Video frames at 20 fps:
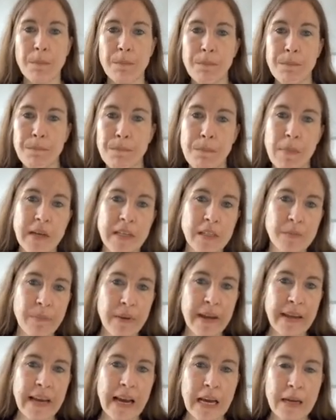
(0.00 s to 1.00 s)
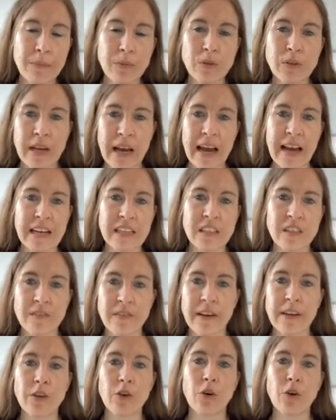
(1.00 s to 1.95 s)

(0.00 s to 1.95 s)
means being able to activate your